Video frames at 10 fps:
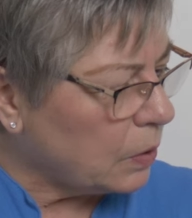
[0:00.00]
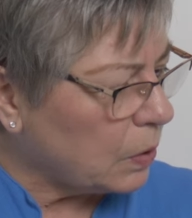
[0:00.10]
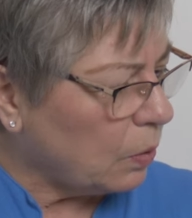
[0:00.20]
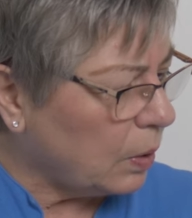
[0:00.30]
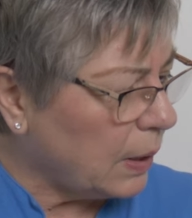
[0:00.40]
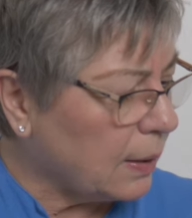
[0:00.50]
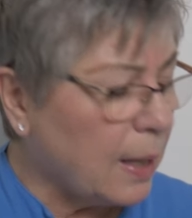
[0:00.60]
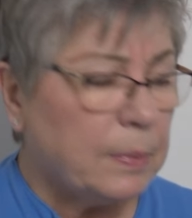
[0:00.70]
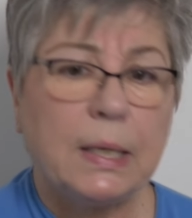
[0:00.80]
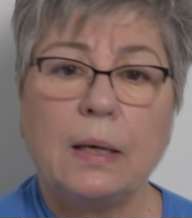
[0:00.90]
So
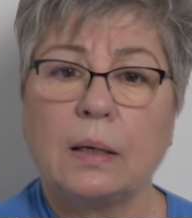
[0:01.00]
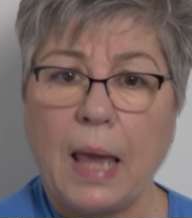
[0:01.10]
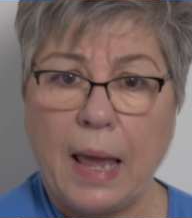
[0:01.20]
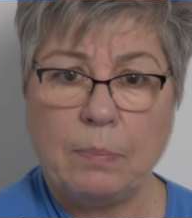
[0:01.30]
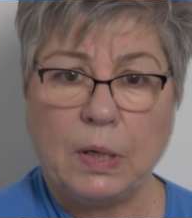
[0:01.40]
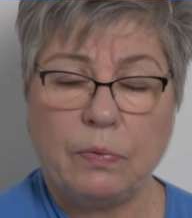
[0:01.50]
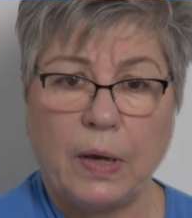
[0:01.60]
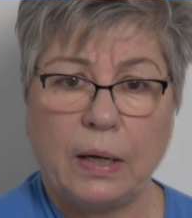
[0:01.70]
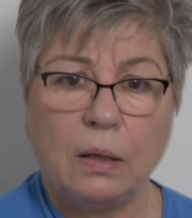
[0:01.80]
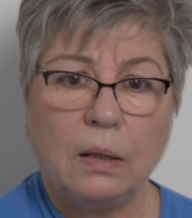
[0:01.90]
eclampsia can be
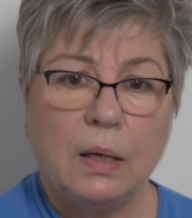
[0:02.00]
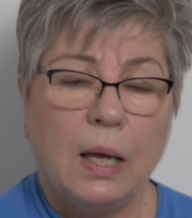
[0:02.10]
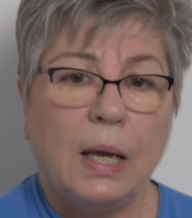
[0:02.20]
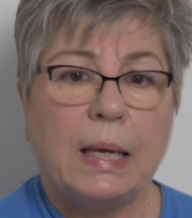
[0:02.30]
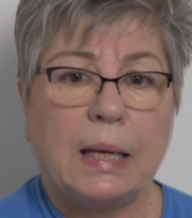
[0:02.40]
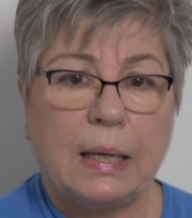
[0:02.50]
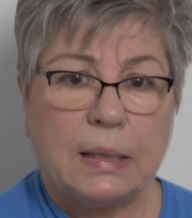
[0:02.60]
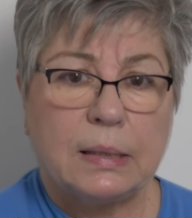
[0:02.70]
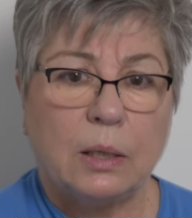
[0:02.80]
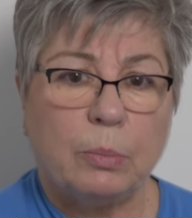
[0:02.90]
fatal. It
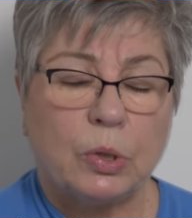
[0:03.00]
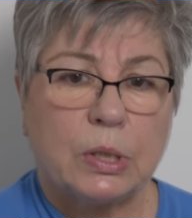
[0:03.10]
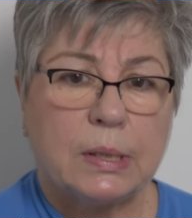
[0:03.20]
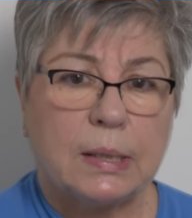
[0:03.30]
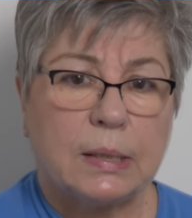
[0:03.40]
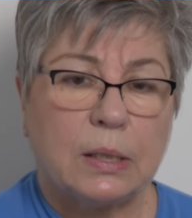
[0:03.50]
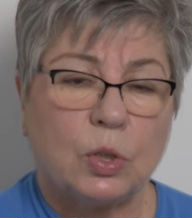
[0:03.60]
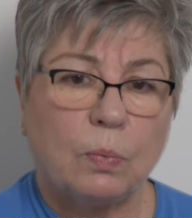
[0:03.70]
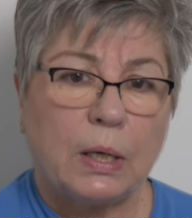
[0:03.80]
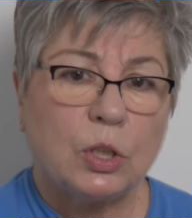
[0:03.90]
is an emergency
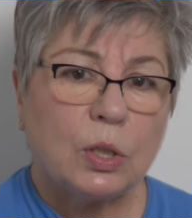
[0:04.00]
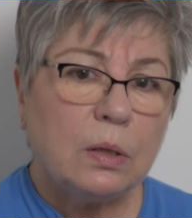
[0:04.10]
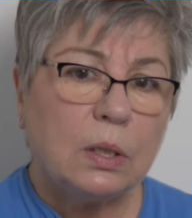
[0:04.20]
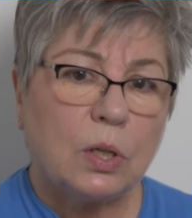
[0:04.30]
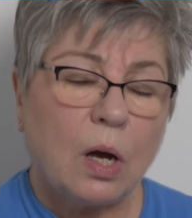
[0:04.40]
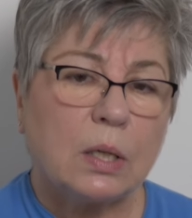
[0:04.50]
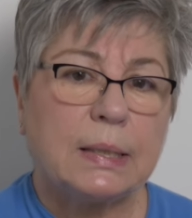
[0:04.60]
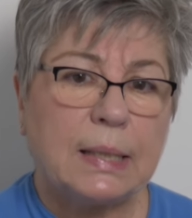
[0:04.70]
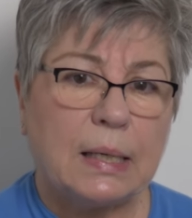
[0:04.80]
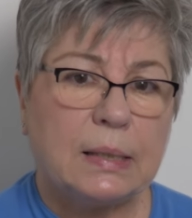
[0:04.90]
situation. The
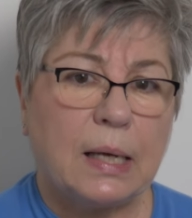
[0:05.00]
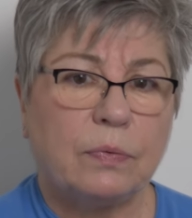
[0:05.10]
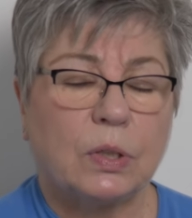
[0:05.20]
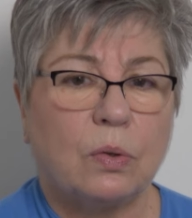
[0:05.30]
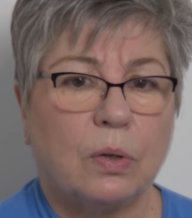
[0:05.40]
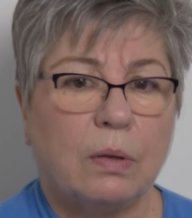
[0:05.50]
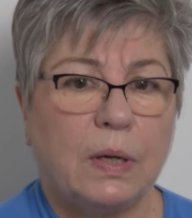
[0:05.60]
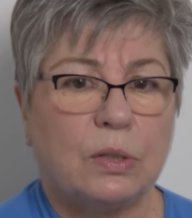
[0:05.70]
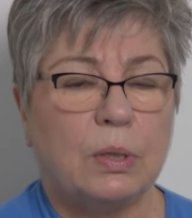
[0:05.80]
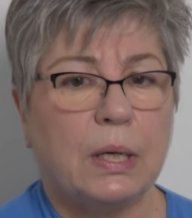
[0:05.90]
dog does have to go to the
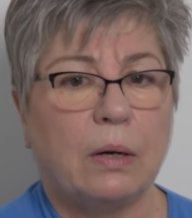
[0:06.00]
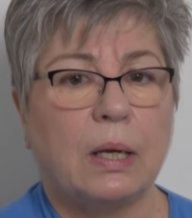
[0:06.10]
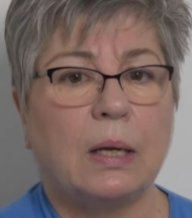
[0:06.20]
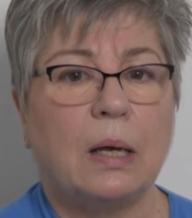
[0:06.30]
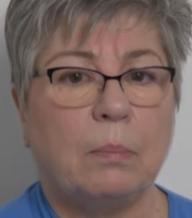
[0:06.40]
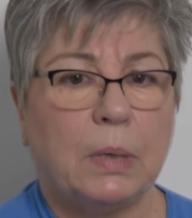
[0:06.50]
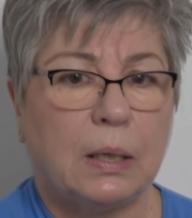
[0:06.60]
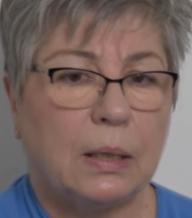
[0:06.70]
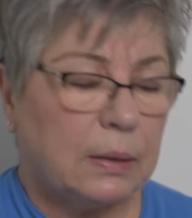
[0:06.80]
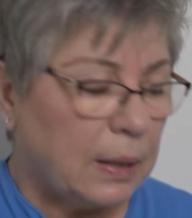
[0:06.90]
veterinarian
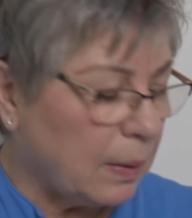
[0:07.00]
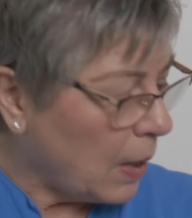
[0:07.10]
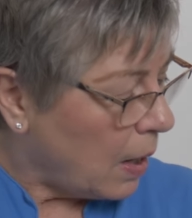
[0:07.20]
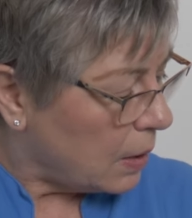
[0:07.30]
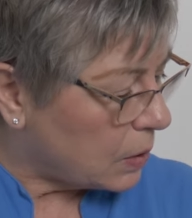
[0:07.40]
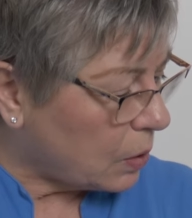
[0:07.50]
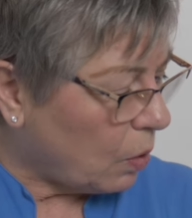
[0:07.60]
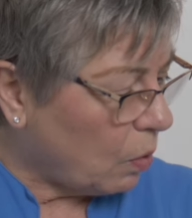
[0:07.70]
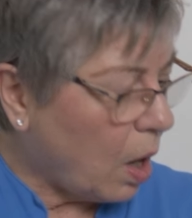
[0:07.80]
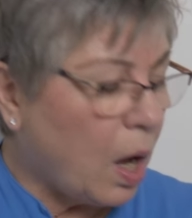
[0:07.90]
immediately.
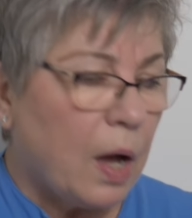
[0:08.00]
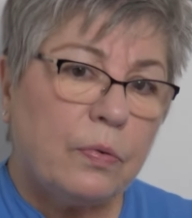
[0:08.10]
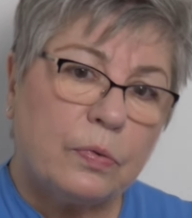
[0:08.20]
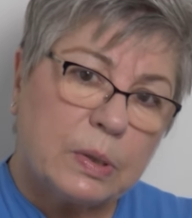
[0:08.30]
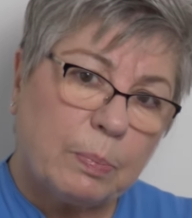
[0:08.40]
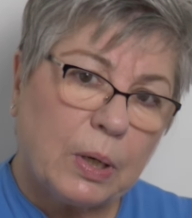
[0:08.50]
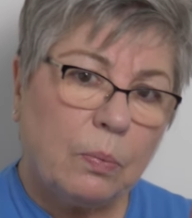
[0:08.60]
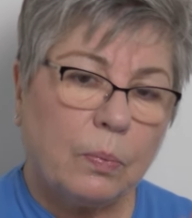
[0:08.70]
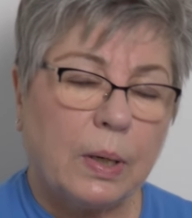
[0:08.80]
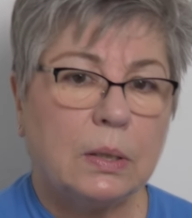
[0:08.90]
So off
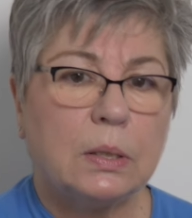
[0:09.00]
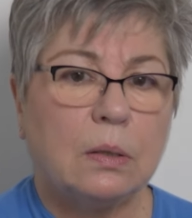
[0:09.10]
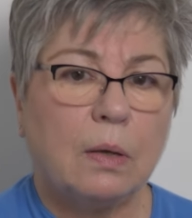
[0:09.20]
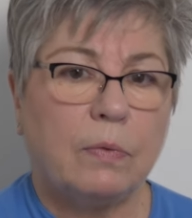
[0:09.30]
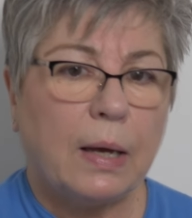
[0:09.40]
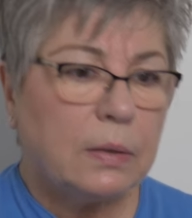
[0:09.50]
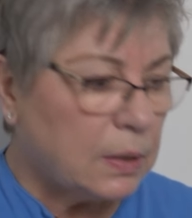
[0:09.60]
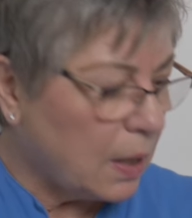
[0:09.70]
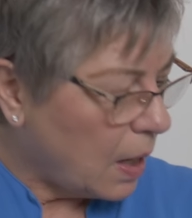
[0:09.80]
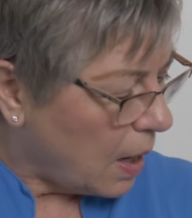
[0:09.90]
Spirit went to the
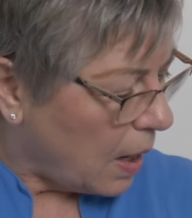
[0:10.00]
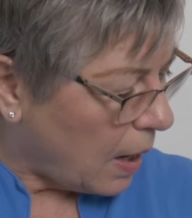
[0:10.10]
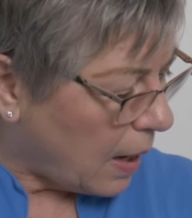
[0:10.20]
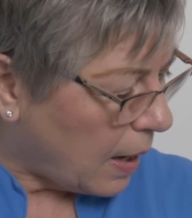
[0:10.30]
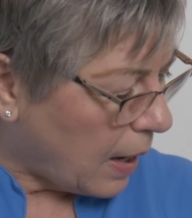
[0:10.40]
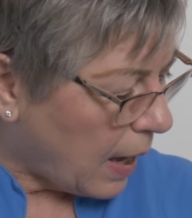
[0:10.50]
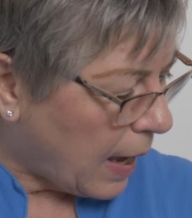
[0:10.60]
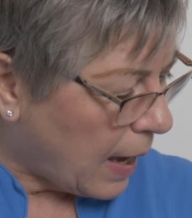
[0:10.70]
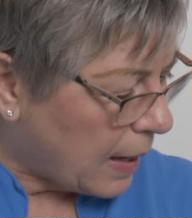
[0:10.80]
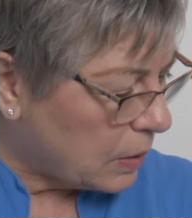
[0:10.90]
vet,
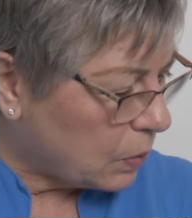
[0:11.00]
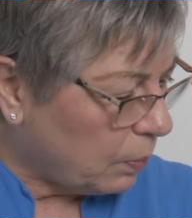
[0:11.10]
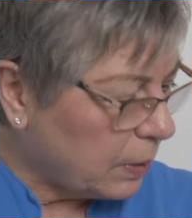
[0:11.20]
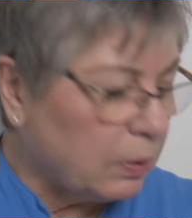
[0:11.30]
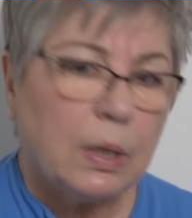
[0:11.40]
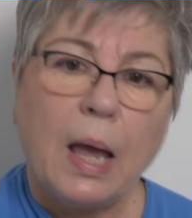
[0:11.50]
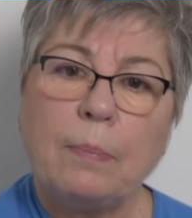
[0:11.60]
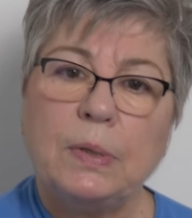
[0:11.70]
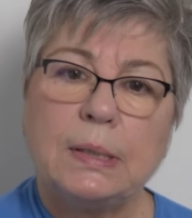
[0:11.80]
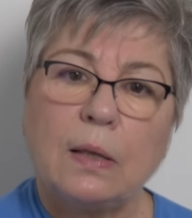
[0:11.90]
and what
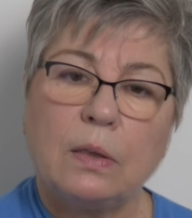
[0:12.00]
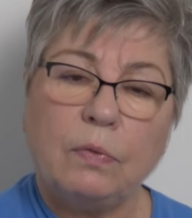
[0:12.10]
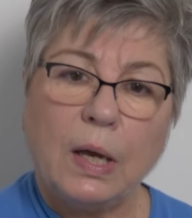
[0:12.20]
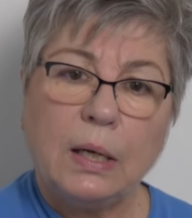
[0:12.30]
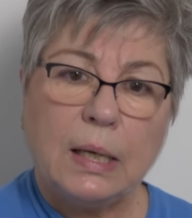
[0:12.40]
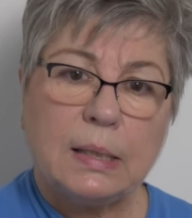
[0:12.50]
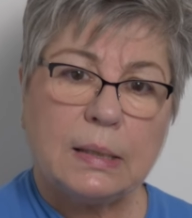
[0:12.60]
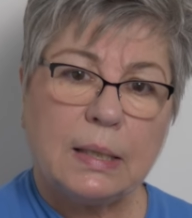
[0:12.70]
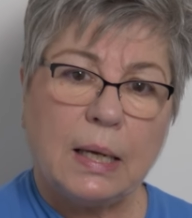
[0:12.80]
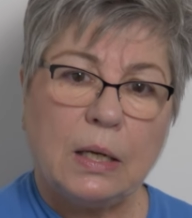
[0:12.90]
happens at the vet
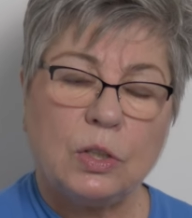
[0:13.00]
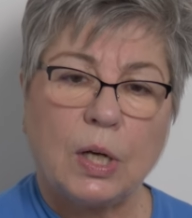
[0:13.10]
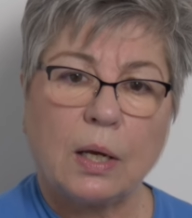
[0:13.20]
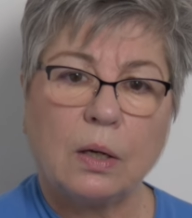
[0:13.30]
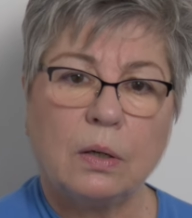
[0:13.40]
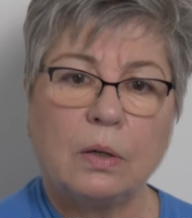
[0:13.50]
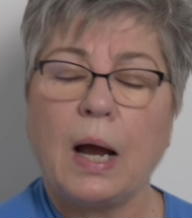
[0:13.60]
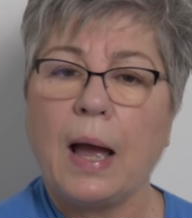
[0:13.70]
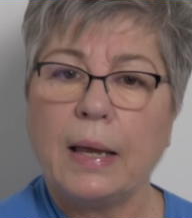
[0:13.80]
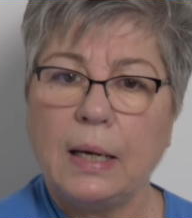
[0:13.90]
is they check
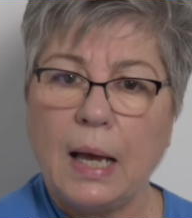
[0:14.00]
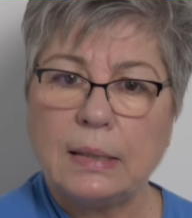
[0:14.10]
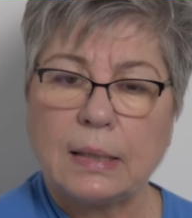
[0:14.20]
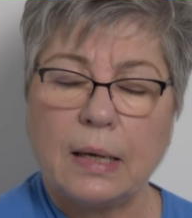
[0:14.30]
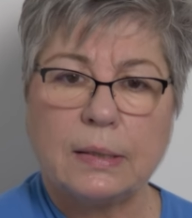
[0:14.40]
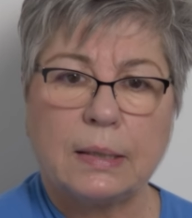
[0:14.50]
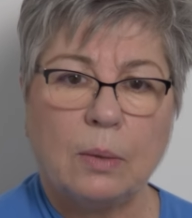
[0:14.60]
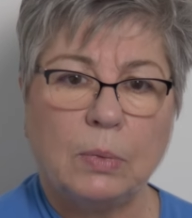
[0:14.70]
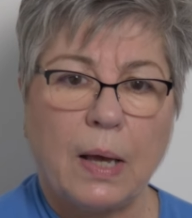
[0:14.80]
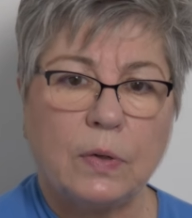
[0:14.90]
her ionized
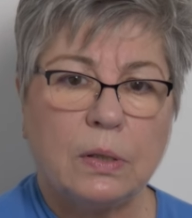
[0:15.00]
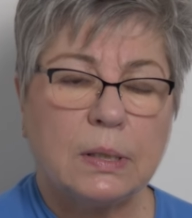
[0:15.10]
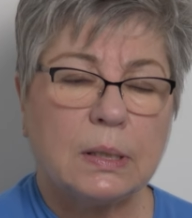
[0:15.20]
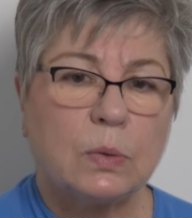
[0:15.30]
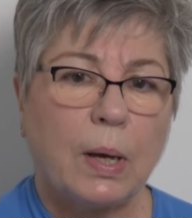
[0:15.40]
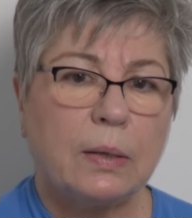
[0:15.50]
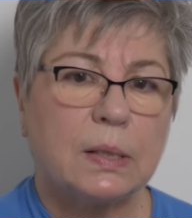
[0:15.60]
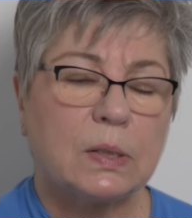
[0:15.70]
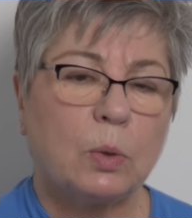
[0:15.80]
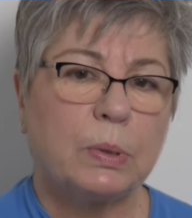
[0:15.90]
calcium levels as well
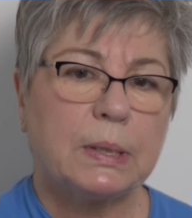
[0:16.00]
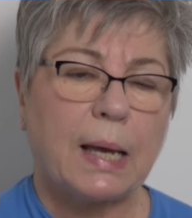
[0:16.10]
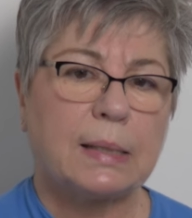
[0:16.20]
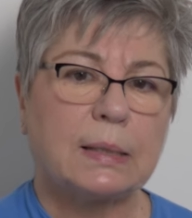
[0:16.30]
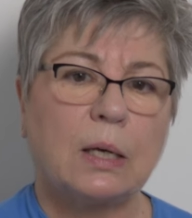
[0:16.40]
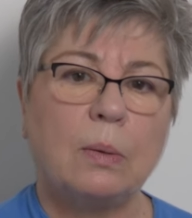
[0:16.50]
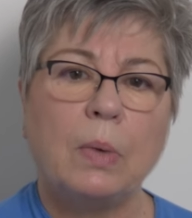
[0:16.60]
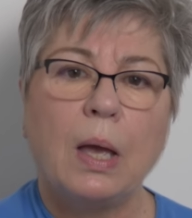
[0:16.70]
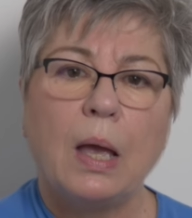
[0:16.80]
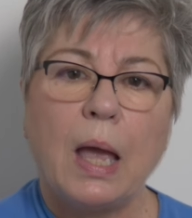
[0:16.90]
as her
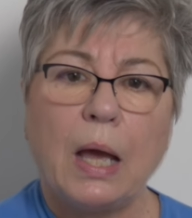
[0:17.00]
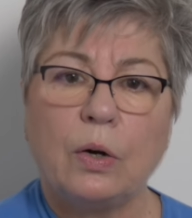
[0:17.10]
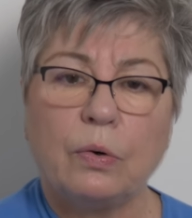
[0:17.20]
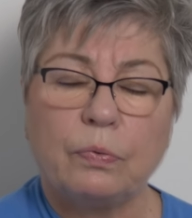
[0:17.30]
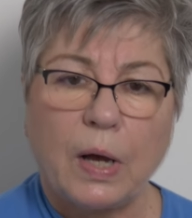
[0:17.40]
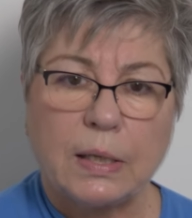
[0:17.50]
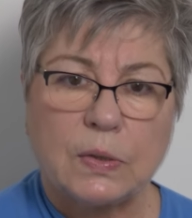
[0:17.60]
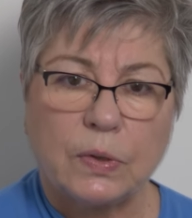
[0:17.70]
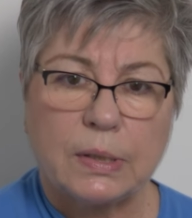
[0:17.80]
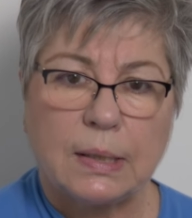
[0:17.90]
potassium and her
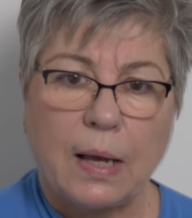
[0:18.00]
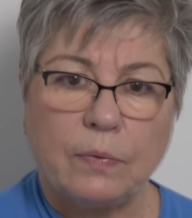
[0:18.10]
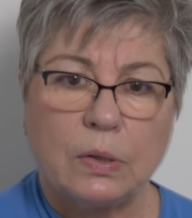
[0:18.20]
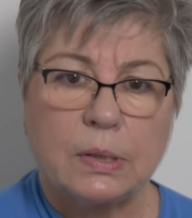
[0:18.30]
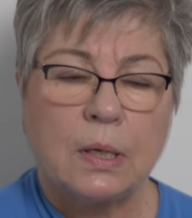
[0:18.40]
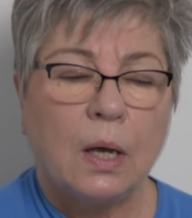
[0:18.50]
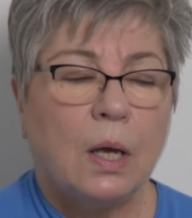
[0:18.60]
phosphorus levels.